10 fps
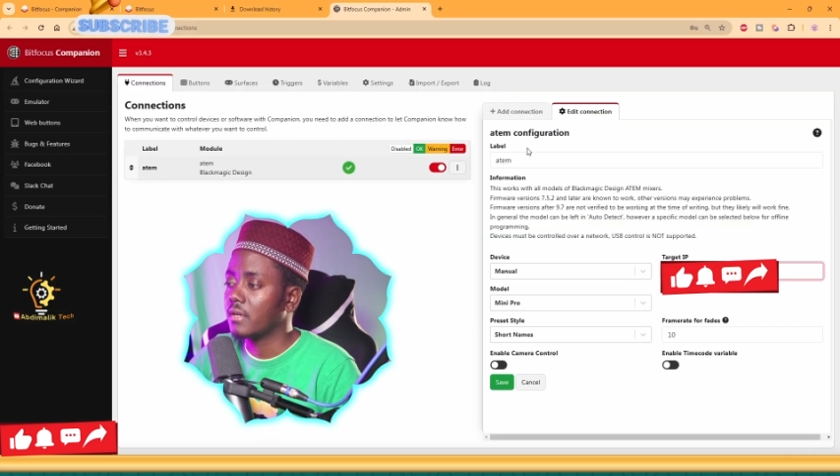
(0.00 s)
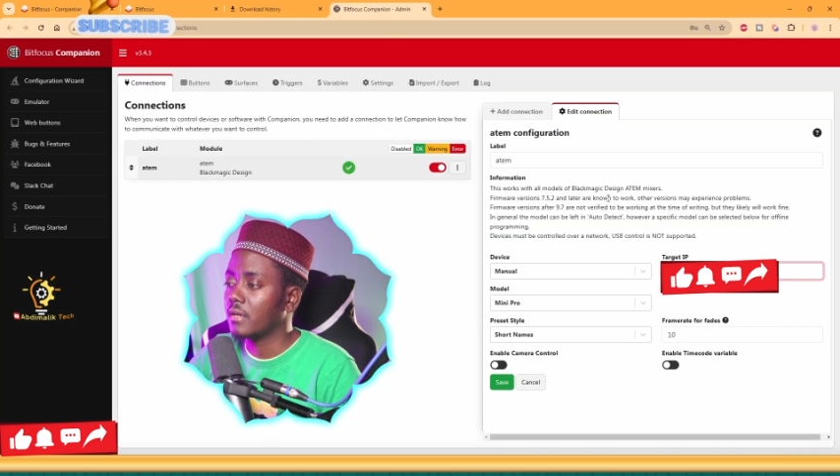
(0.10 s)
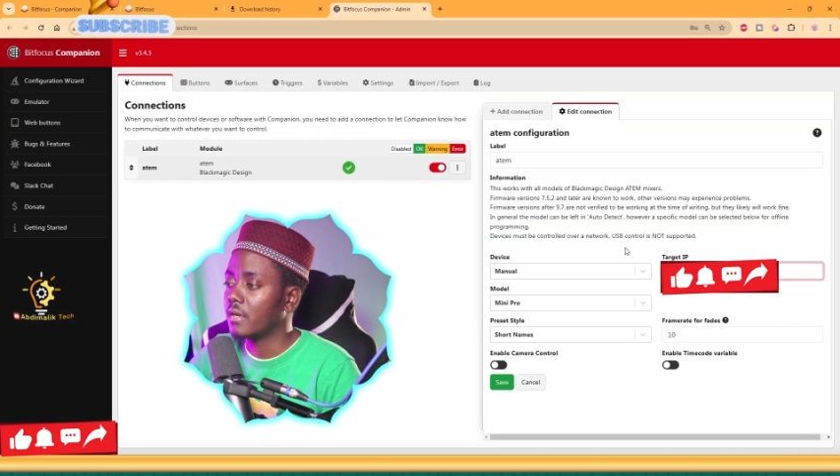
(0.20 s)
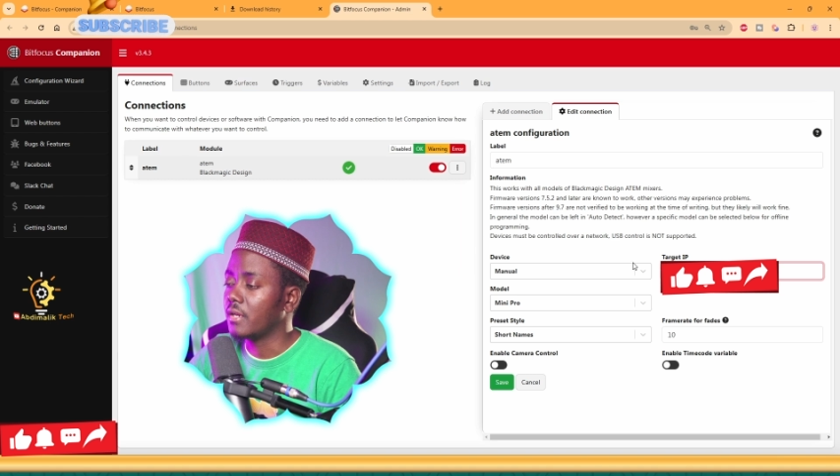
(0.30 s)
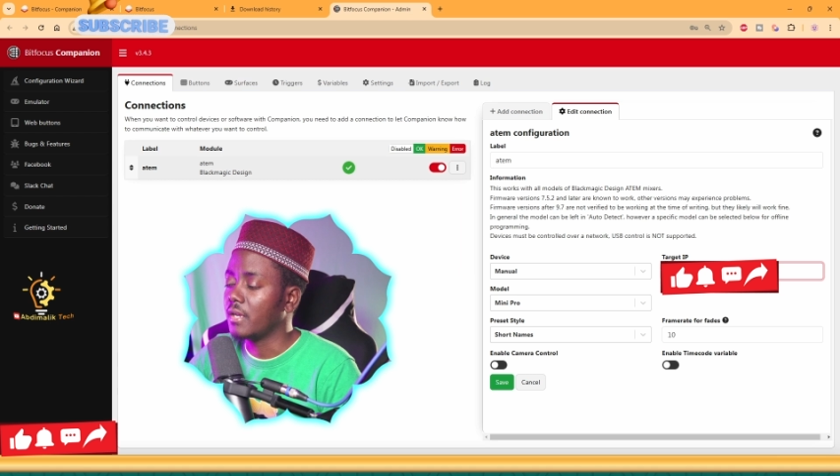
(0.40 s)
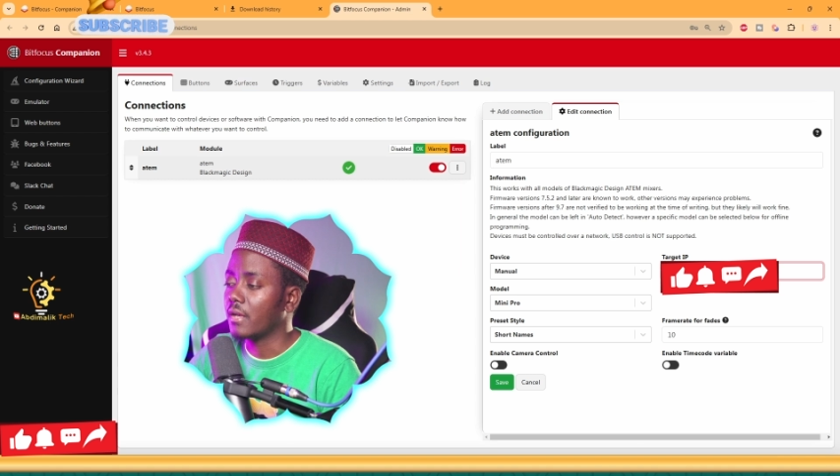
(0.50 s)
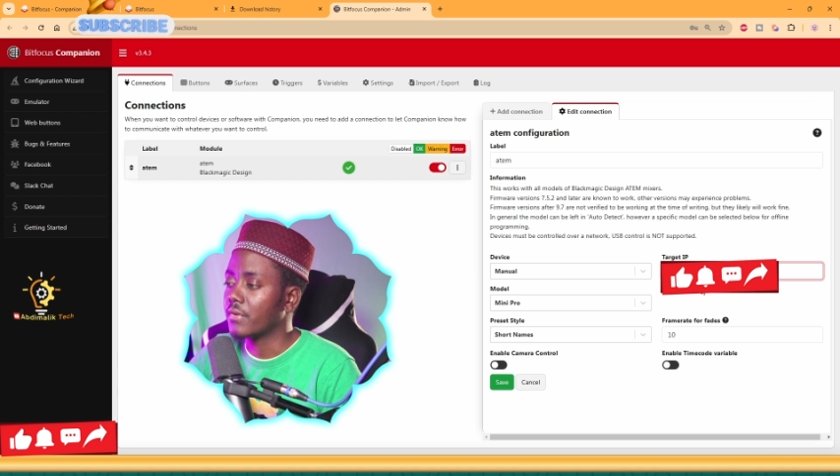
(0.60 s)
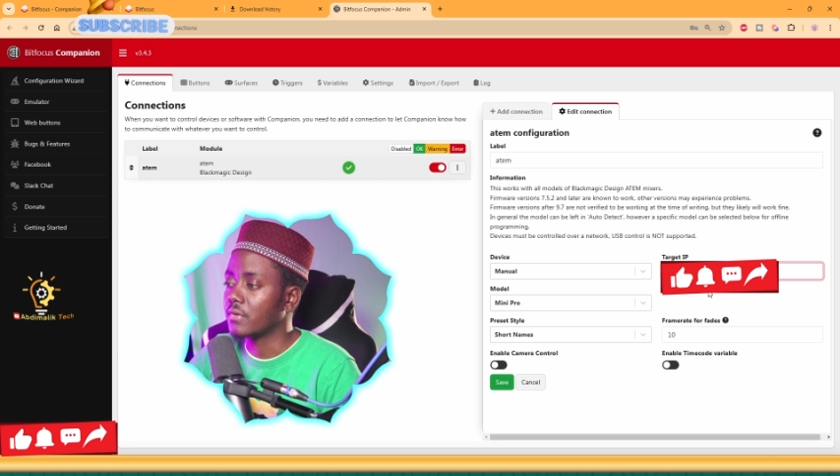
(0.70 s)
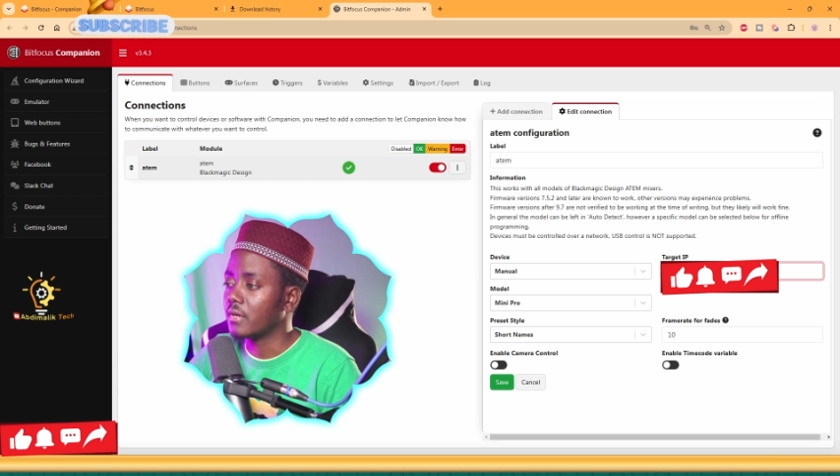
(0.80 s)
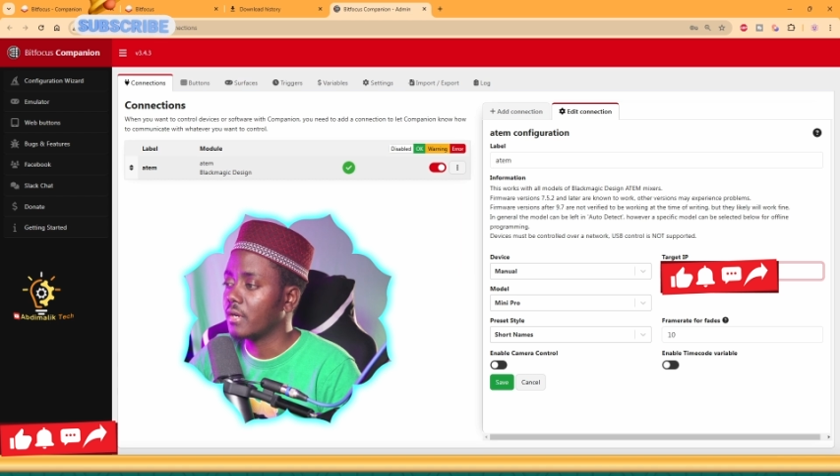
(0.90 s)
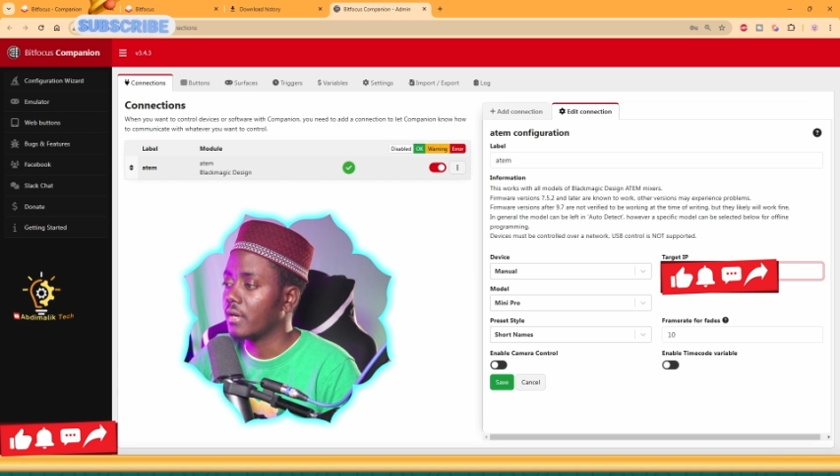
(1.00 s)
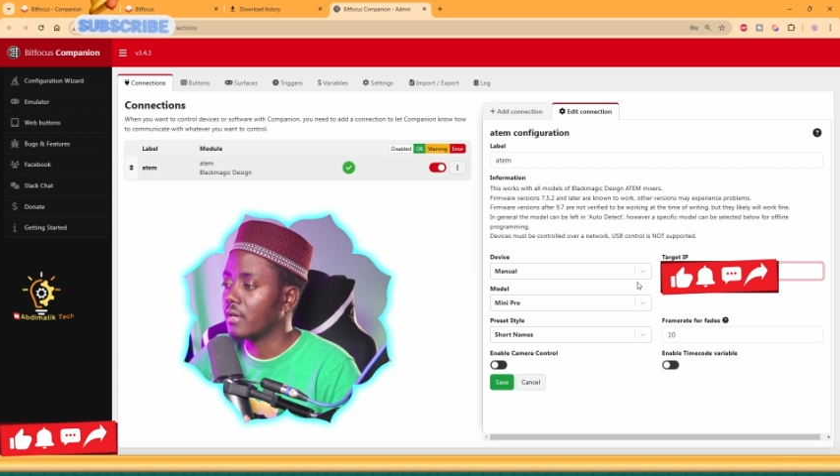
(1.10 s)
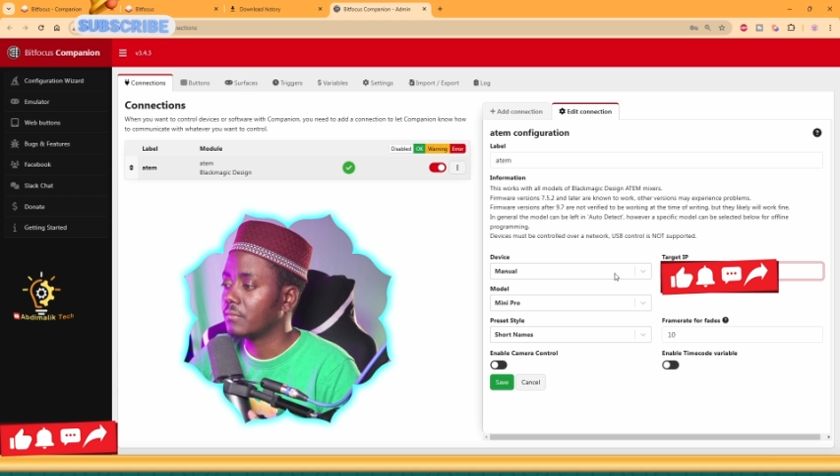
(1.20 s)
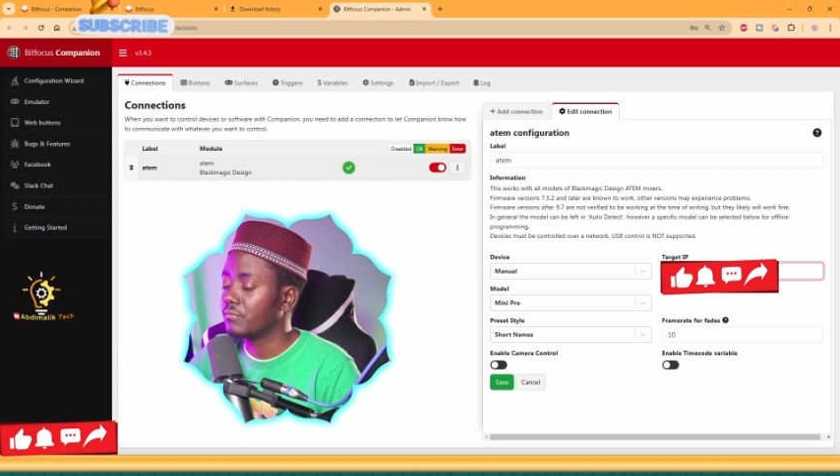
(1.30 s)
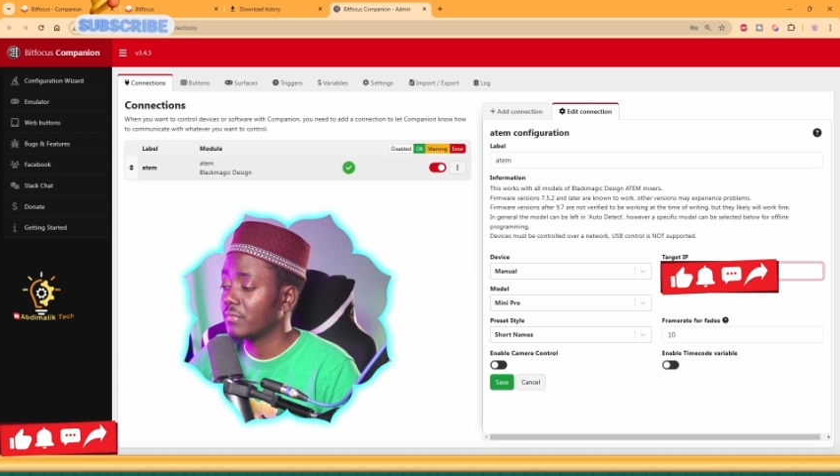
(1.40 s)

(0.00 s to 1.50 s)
any other